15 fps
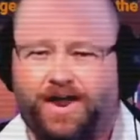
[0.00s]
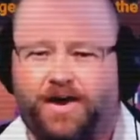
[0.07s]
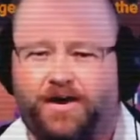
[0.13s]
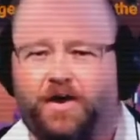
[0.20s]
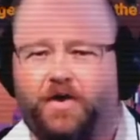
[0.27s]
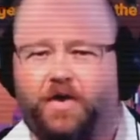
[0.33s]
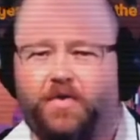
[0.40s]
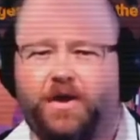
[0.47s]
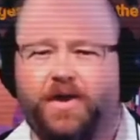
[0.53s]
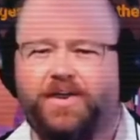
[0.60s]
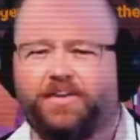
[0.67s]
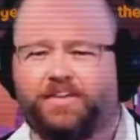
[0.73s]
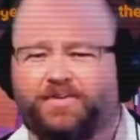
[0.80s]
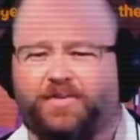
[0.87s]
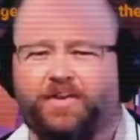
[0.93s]
I
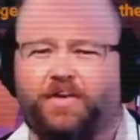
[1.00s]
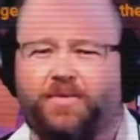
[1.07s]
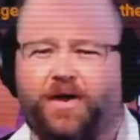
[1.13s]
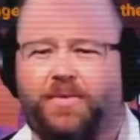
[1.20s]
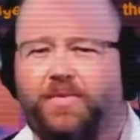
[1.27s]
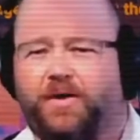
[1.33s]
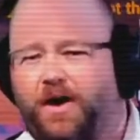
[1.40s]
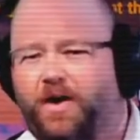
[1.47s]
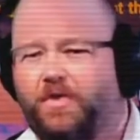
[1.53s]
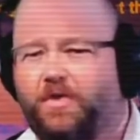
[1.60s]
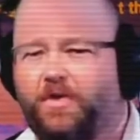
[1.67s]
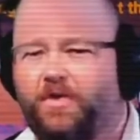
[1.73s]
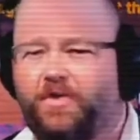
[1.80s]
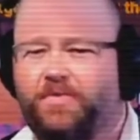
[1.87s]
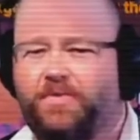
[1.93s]
always fill my
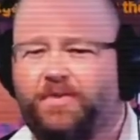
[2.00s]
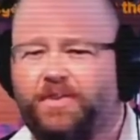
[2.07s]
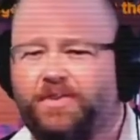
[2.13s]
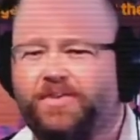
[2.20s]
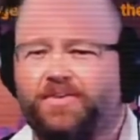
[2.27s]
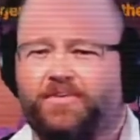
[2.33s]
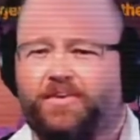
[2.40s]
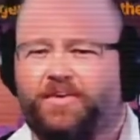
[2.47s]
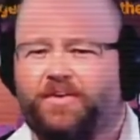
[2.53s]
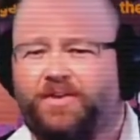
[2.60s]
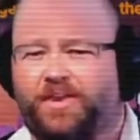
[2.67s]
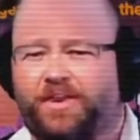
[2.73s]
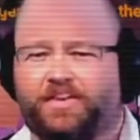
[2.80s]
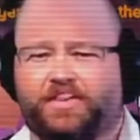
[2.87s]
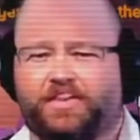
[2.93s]
ballroom, the
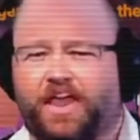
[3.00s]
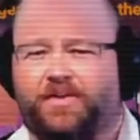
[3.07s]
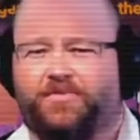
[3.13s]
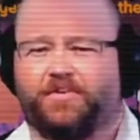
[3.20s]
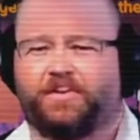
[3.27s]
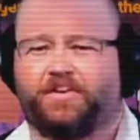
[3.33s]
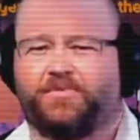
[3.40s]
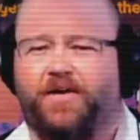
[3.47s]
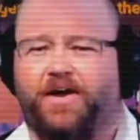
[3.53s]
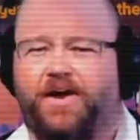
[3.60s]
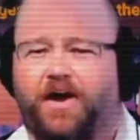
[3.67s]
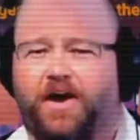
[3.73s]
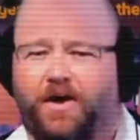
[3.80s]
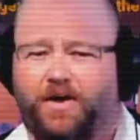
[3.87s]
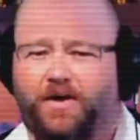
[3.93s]
event is never
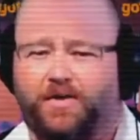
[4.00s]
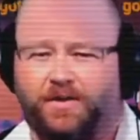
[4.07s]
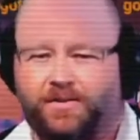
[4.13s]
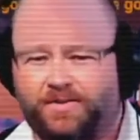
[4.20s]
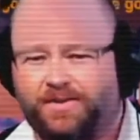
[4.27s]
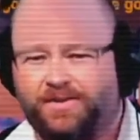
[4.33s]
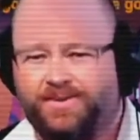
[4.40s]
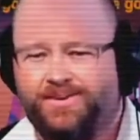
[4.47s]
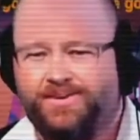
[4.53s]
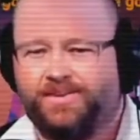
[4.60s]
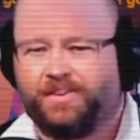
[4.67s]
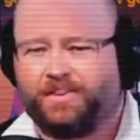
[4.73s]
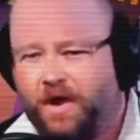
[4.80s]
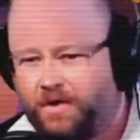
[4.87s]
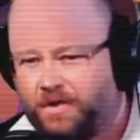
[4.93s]
small.
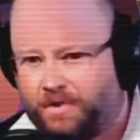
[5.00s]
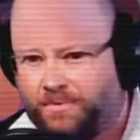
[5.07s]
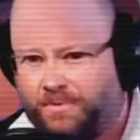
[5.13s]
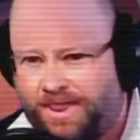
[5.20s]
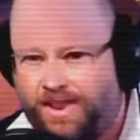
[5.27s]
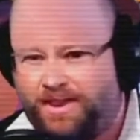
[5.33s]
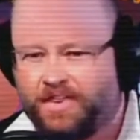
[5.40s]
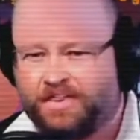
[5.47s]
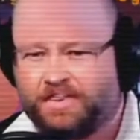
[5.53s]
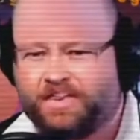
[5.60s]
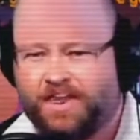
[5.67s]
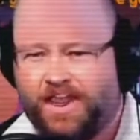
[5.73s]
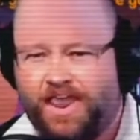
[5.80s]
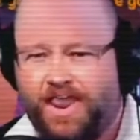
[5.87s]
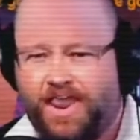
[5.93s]
The social pages
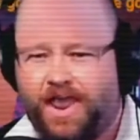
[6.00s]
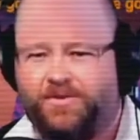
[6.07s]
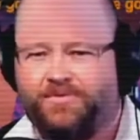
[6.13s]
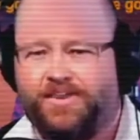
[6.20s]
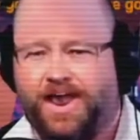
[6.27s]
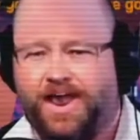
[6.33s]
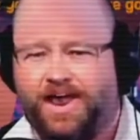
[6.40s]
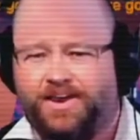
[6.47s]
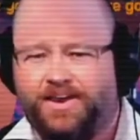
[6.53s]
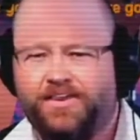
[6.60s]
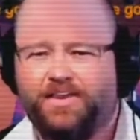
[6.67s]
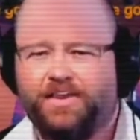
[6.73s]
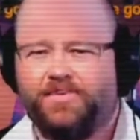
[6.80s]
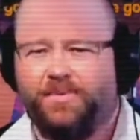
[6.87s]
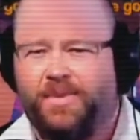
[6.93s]
say I've got
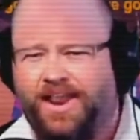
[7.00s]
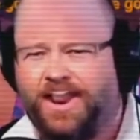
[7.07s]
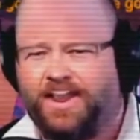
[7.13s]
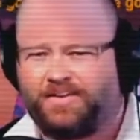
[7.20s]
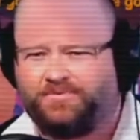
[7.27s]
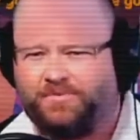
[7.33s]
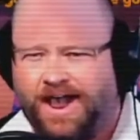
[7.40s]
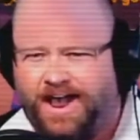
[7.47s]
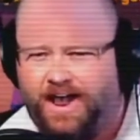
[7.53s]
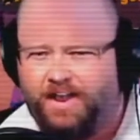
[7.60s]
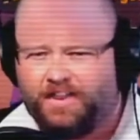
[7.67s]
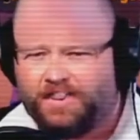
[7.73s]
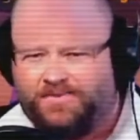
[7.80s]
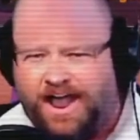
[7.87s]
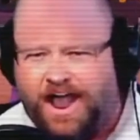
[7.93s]
the biggest
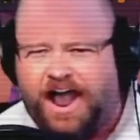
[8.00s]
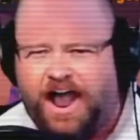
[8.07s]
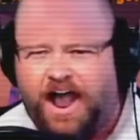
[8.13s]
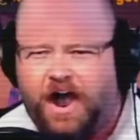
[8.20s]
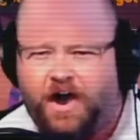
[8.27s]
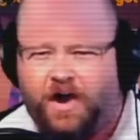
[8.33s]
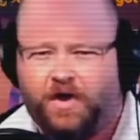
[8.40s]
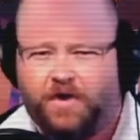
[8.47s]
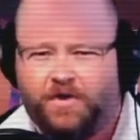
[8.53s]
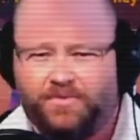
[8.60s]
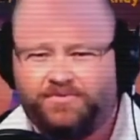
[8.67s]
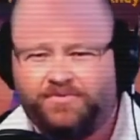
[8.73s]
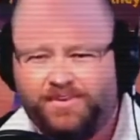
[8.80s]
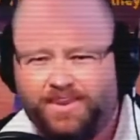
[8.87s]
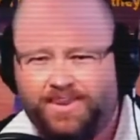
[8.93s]
balls of all.
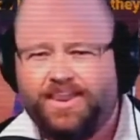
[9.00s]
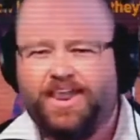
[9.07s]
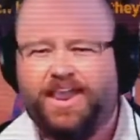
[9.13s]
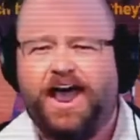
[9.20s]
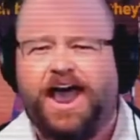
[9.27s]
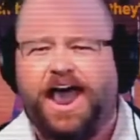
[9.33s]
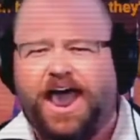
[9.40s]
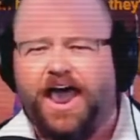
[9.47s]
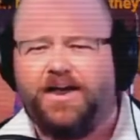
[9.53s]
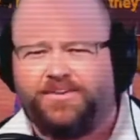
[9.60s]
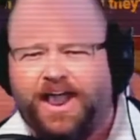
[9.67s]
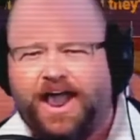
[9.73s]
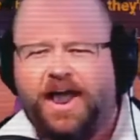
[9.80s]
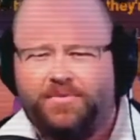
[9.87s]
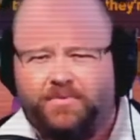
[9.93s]
I've
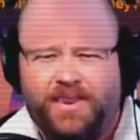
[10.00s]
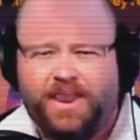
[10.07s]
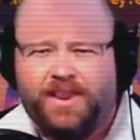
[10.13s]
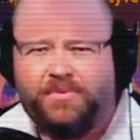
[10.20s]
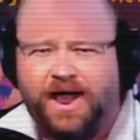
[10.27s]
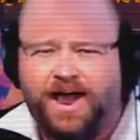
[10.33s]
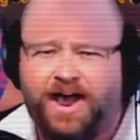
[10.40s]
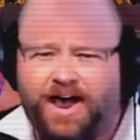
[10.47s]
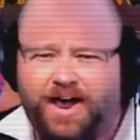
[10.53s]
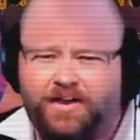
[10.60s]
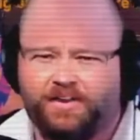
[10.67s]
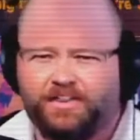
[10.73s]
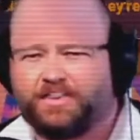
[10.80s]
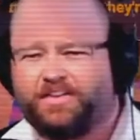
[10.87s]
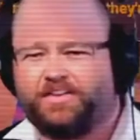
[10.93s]
got big
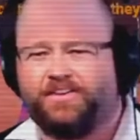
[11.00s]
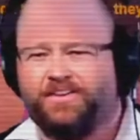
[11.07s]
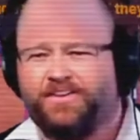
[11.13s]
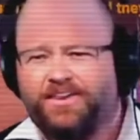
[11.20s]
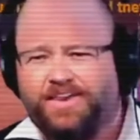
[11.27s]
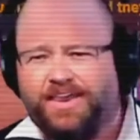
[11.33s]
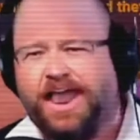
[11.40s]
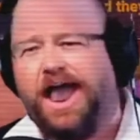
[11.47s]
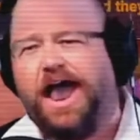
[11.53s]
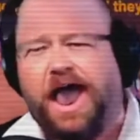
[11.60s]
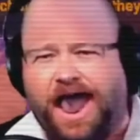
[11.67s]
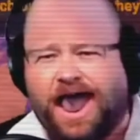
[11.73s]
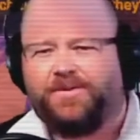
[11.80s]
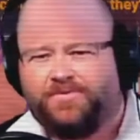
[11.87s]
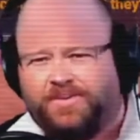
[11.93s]
balls.
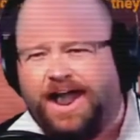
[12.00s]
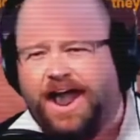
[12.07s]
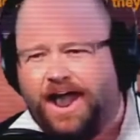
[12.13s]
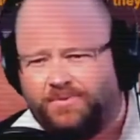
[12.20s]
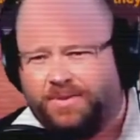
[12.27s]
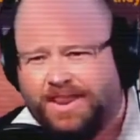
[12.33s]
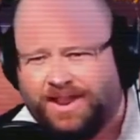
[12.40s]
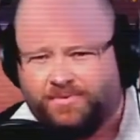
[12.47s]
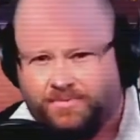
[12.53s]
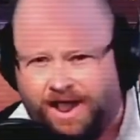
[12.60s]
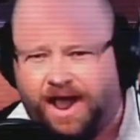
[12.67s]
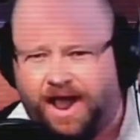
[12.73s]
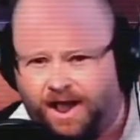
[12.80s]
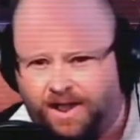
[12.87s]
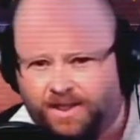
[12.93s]
I've got big
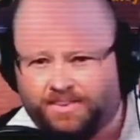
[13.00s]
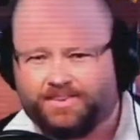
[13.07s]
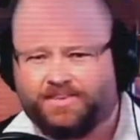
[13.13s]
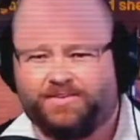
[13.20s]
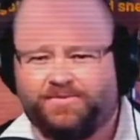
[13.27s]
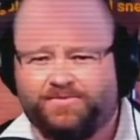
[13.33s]
balls.